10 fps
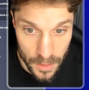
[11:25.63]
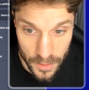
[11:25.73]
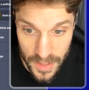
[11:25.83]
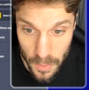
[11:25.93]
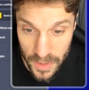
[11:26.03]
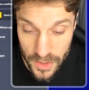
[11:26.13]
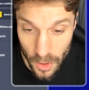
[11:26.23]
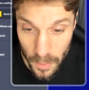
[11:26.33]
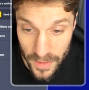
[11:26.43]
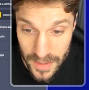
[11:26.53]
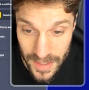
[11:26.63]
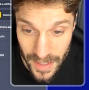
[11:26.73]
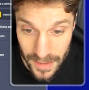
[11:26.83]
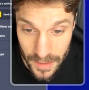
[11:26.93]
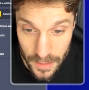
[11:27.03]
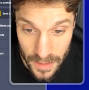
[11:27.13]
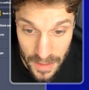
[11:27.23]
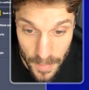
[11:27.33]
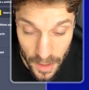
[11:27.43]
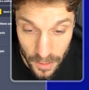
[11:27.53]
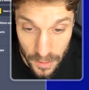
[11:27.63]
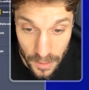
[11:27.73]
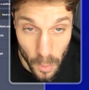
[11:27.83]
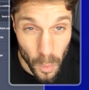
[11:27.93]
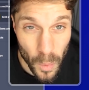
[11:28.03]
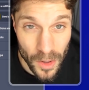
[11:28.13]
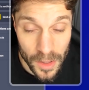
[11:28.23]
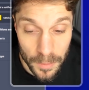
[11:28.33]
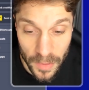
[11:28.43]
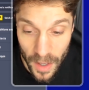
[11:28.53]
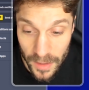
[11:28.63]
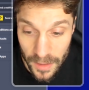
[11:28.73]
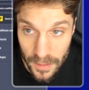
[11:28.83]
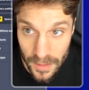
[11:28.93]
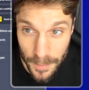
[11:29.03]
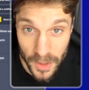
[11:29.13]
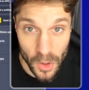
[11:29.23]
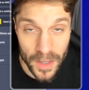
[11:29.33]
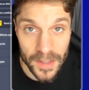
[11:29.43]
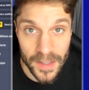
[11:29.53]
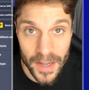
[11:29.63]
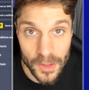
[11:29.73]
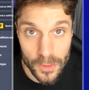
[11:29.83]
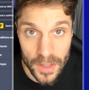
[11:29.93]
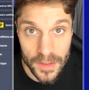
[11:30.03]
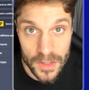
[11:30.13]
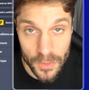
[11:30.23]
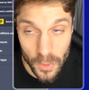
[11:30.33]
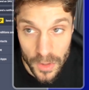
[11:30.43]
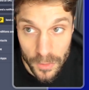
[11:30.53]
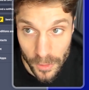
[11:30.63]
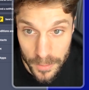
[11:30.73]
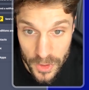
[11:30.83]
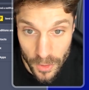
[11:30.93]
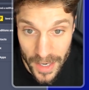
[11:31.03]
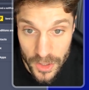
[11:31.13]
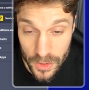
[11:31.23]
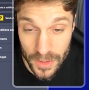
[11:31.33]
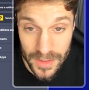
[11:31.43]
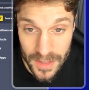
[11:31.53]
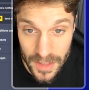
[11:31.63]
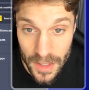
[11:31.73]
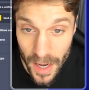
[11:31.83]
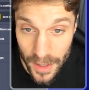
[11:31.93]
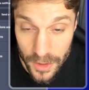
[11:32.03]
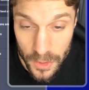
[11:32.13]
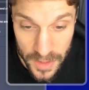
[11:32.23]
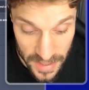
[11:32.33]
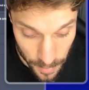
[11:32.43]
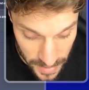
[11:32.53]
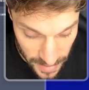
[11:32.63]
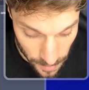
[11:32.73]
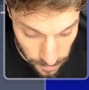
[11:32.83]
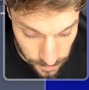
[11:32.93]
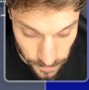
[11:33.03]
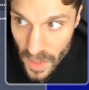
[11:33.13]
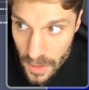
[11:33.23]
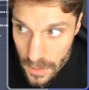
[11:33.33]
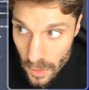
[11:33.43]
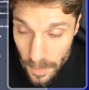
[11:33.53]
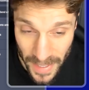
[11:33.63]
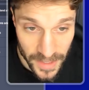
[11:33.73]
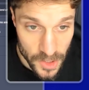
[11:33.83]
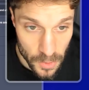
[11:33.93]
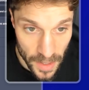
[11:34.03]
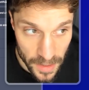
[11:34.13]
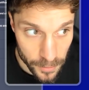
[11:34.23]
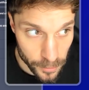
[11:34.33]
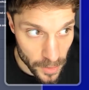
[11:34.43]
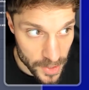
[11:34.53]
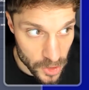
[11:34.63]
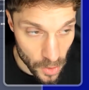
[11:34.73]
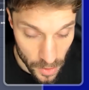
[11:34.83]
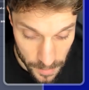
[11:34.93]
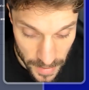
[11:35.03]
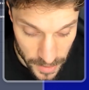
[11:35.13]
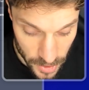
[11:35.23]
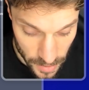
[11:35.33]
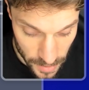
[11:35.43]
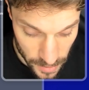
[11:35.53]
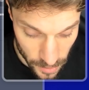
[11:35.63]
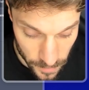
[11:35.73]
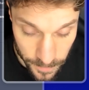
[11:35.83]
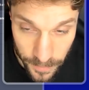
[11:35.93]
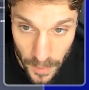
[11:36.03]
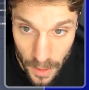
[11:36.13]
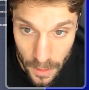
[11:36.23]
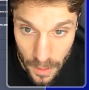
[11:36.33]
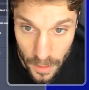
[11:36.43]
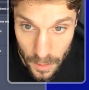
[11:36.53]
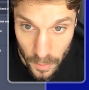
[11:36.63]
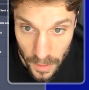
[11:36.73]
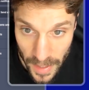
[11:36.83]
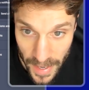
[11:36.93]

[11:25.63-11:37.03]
you'll see we start with a send email welcome block, and I'm gonna go ahead and create this for you from scratch so you can see how to do it step by step. So back into a fresh automation here, we're gonna